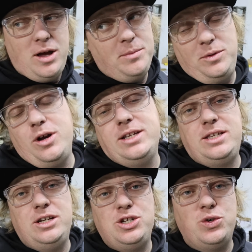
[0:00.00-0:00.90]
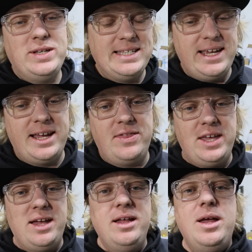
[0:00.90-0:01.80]
I hope you guys did enjoy seeing it
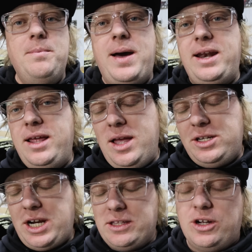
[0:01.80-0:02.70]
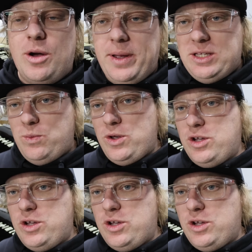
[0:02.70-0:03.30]
there. But chuck in the comments what